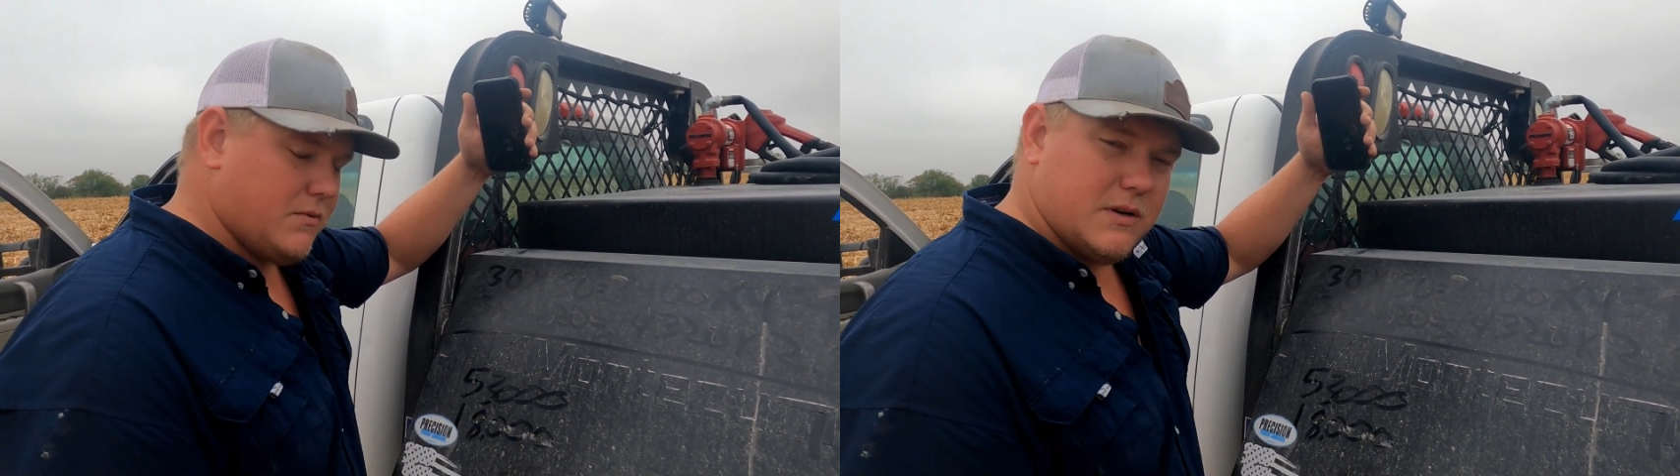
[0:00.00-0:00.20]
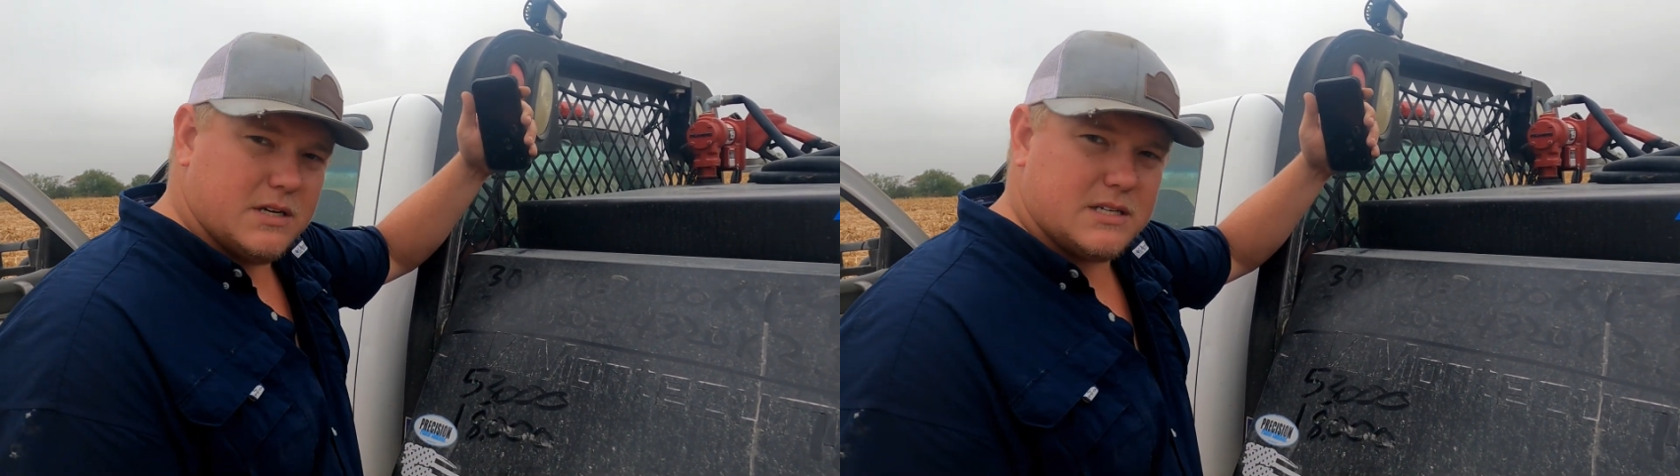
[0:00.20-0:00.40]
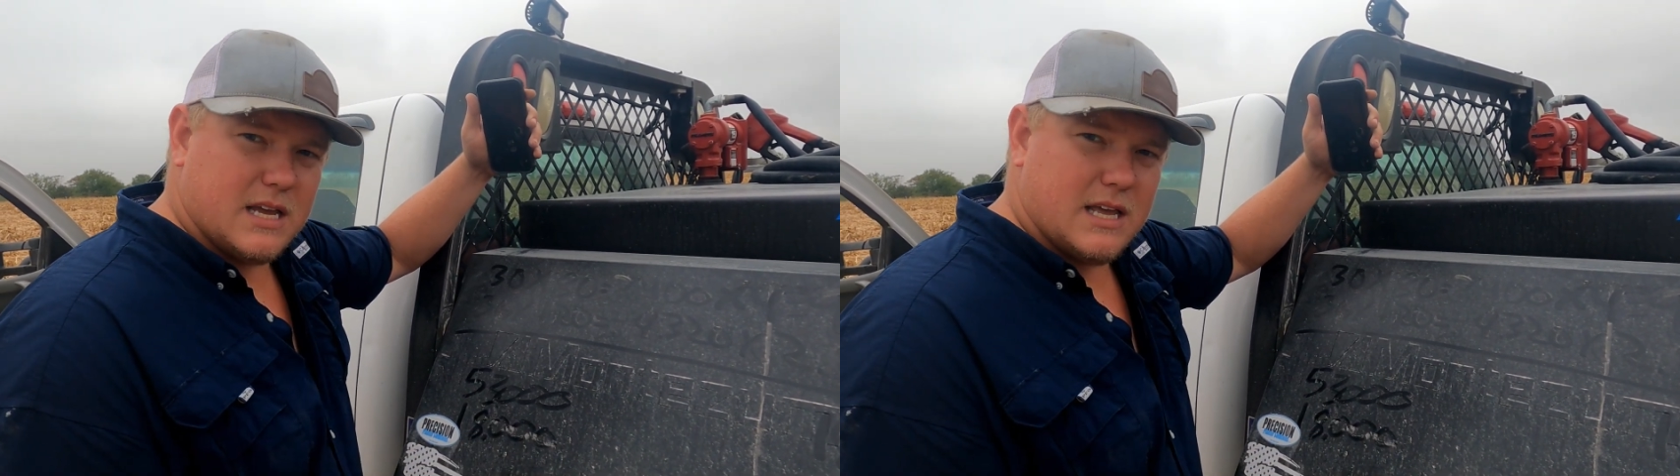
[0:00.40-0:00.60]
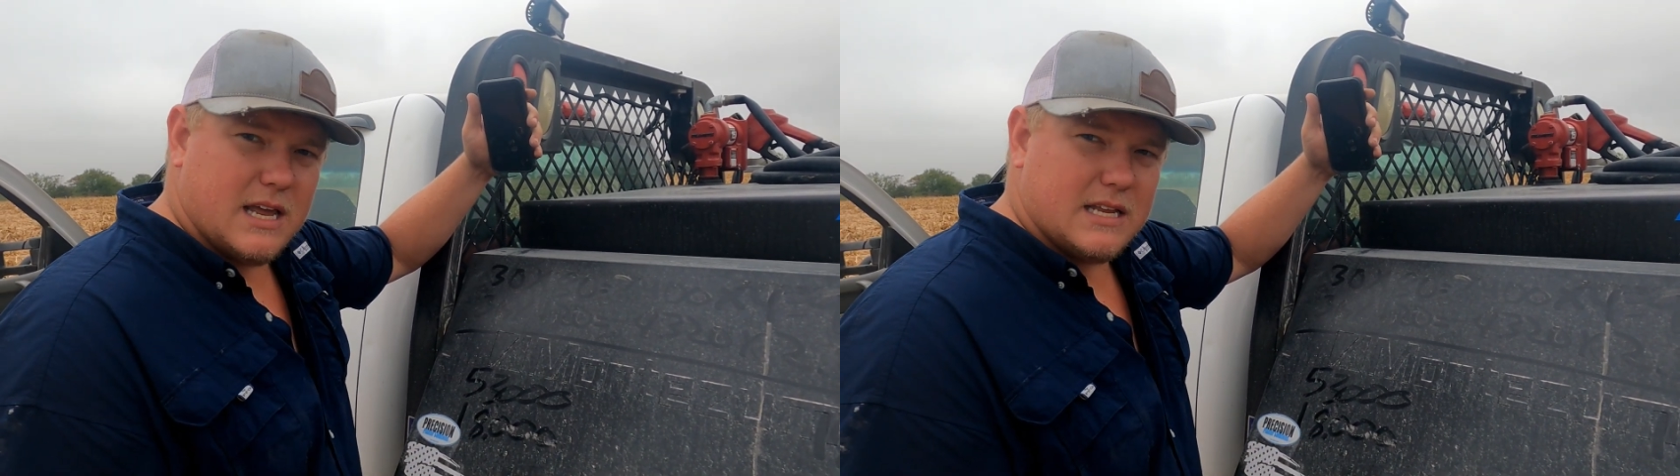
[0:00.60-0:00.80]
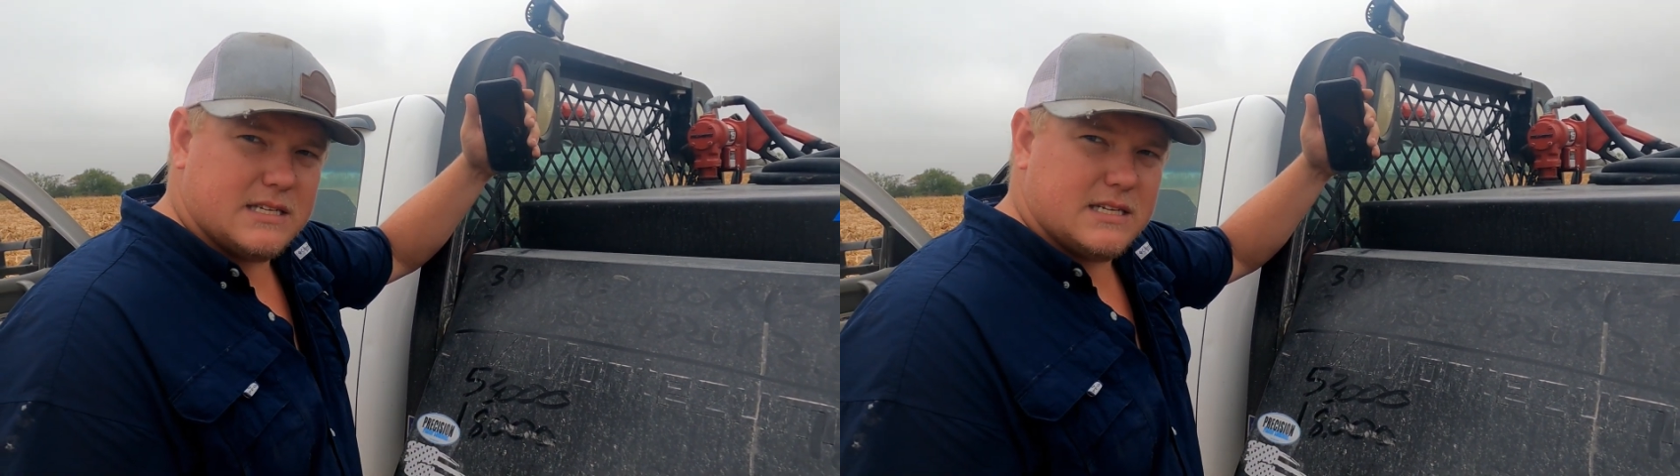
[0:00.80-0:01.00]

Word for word: what did we just say? It had